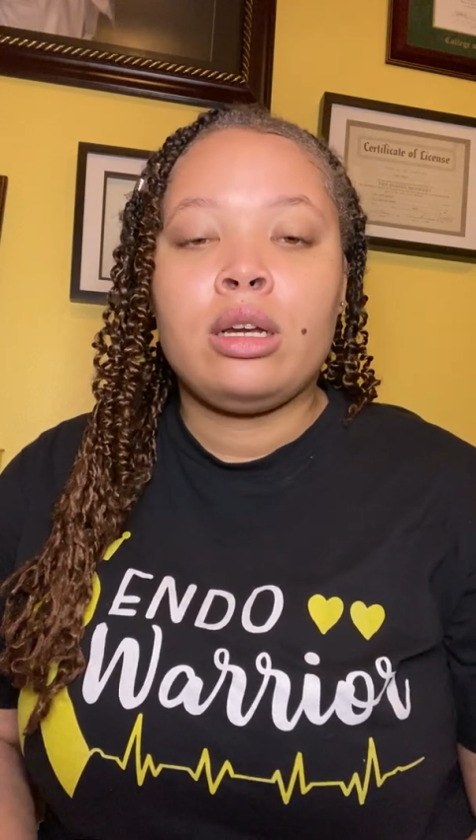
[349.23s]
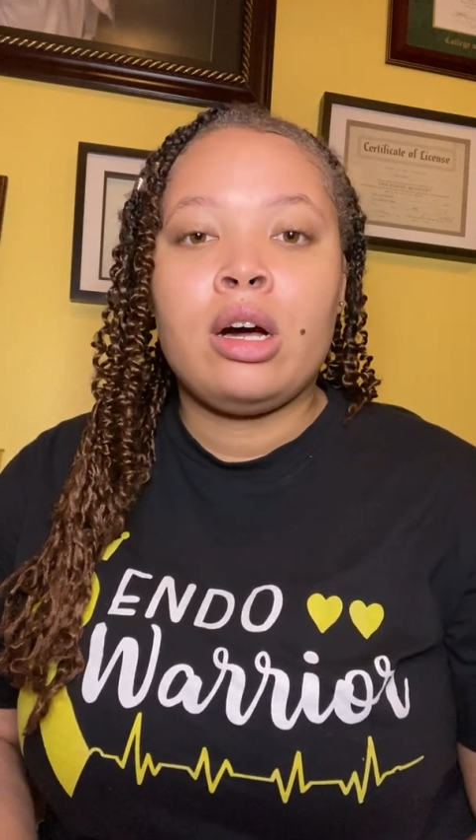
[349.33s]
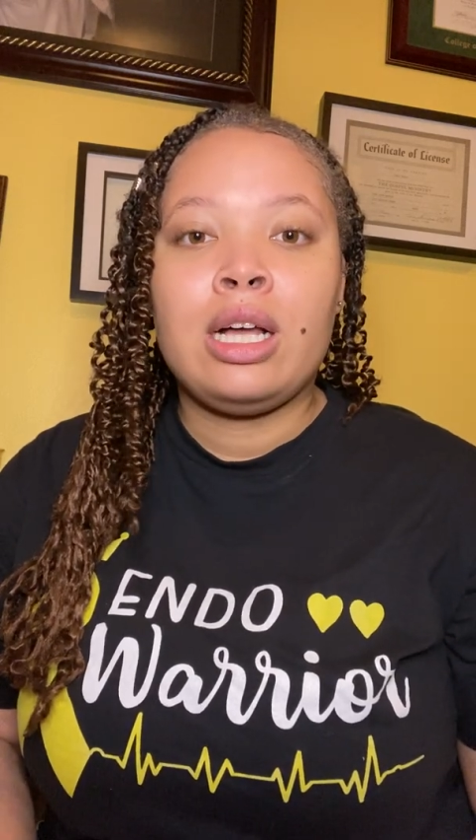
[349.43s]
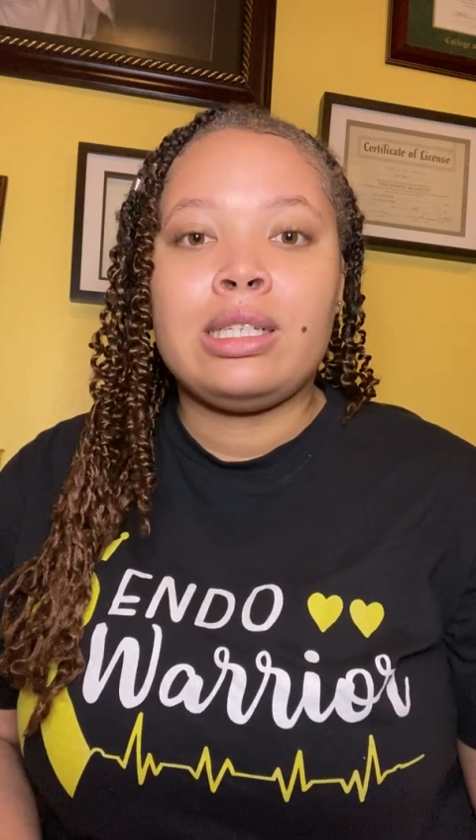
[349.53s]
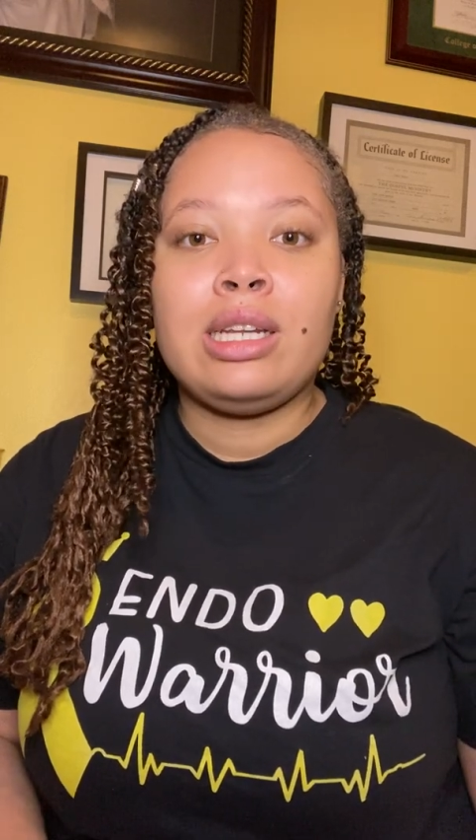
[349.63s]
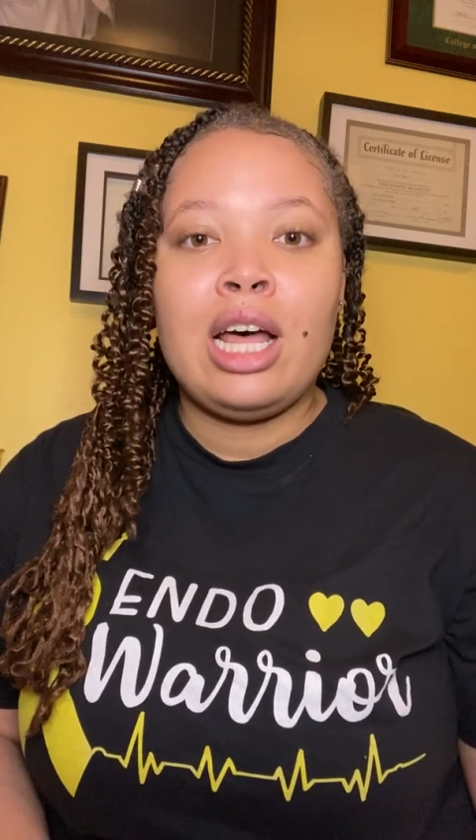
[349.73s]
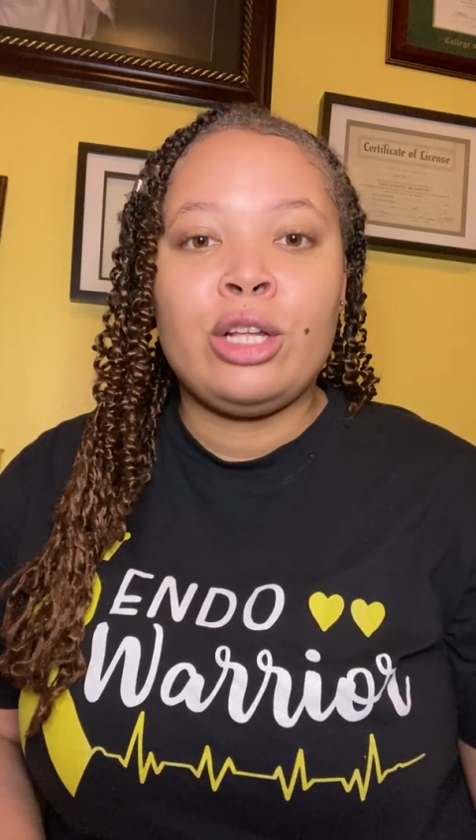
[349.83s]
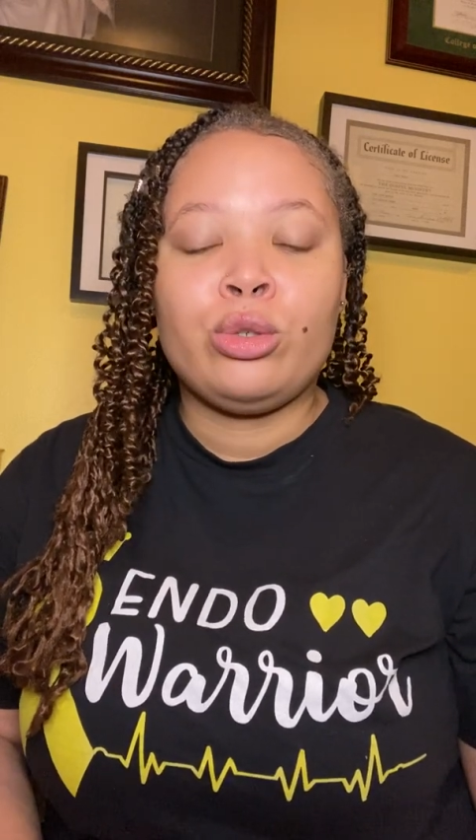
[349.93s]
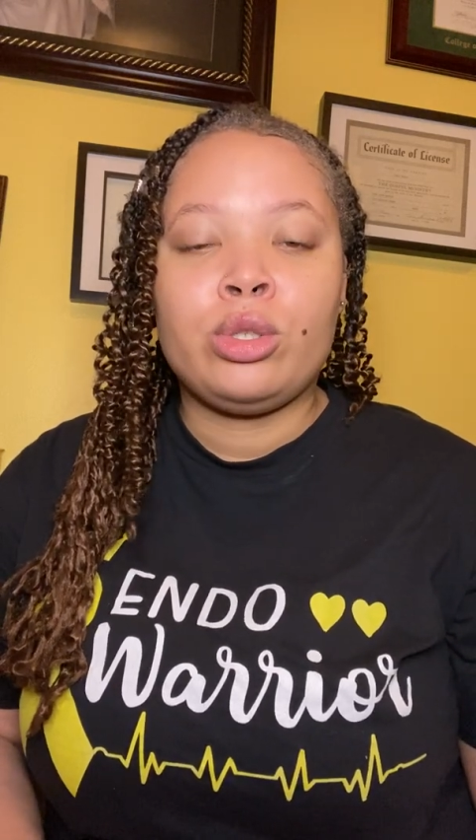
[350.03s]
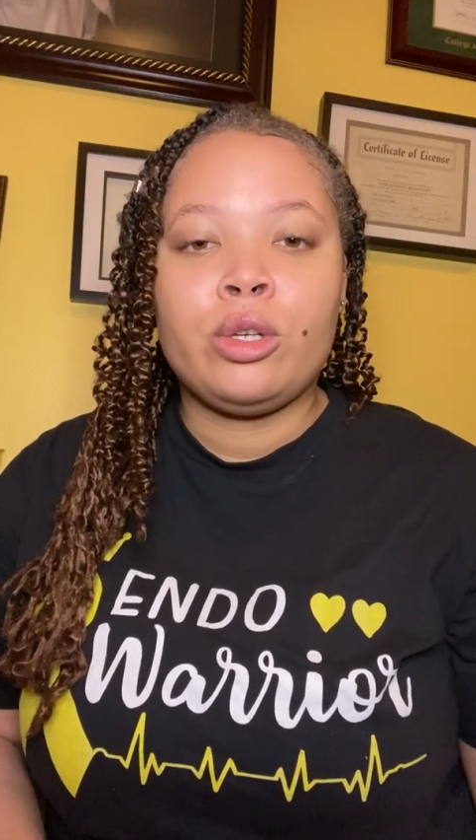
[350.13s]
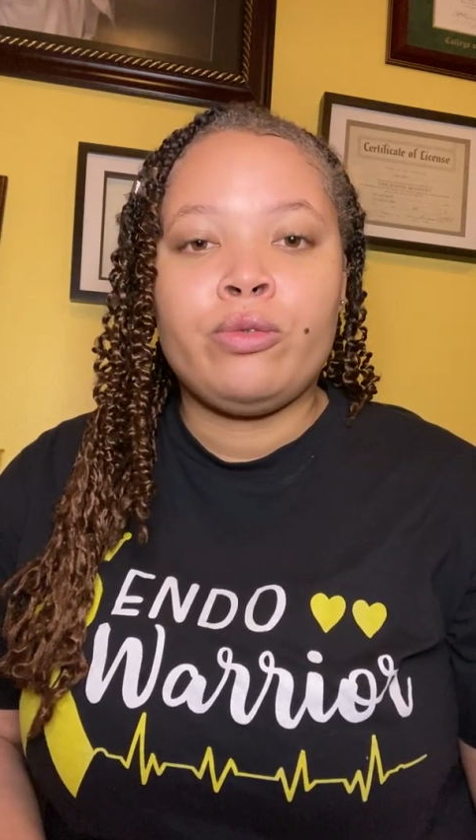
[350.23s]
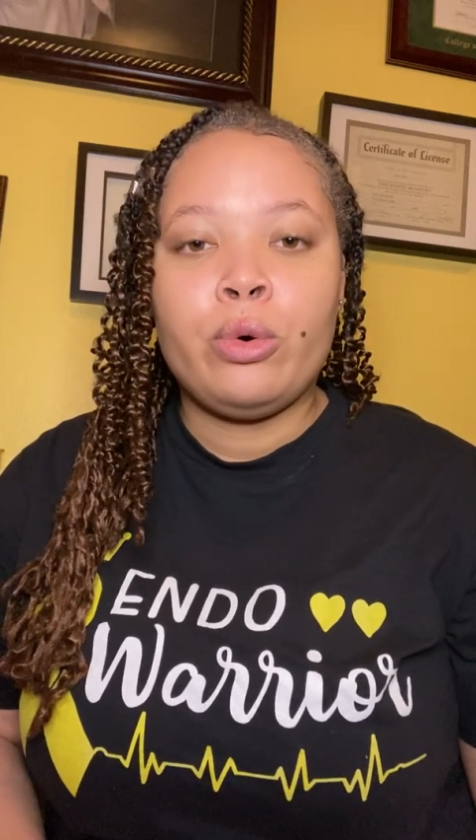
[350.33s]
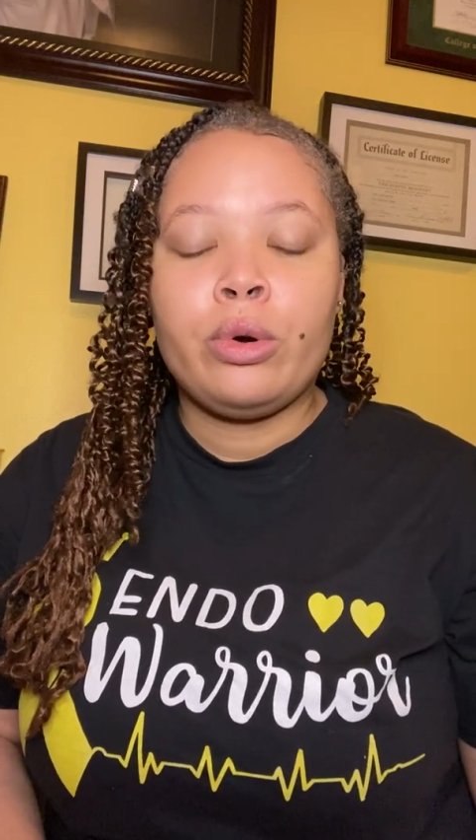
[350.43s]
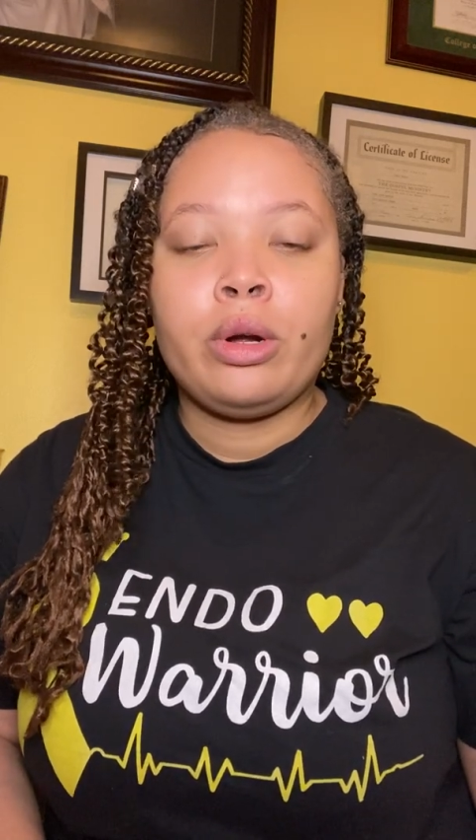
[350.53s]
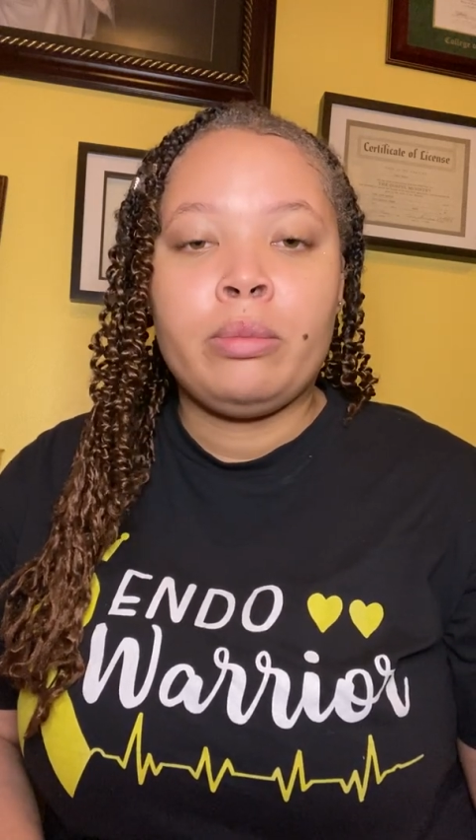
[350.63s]
caused nodules to
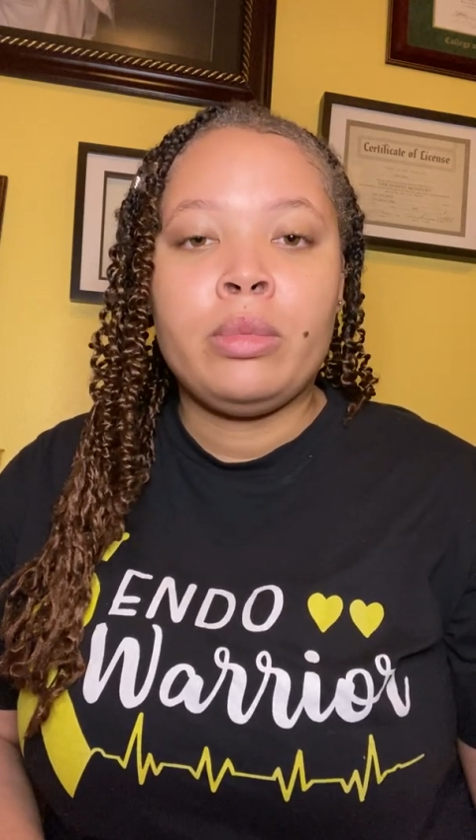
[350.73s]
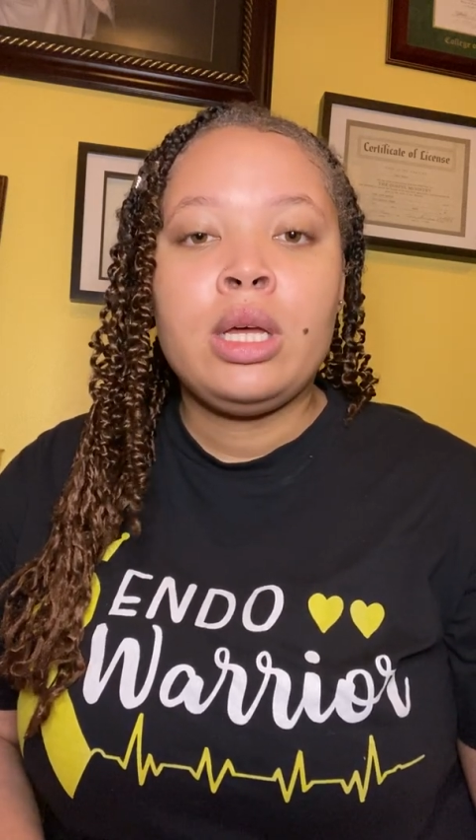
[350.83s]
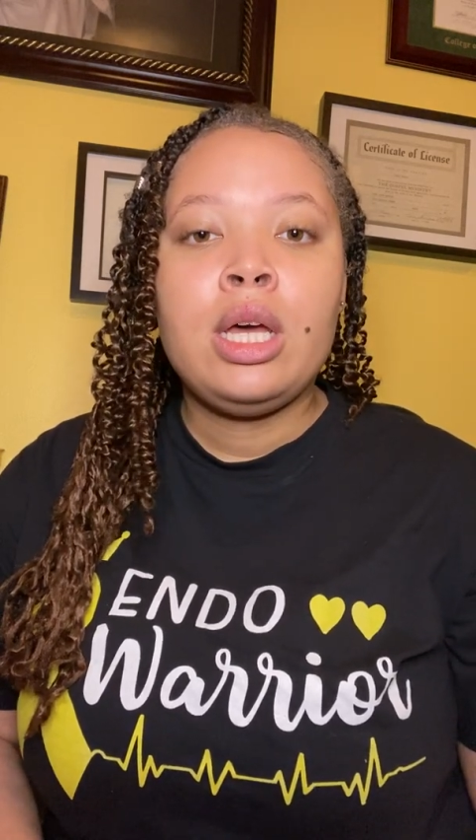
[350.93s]
form.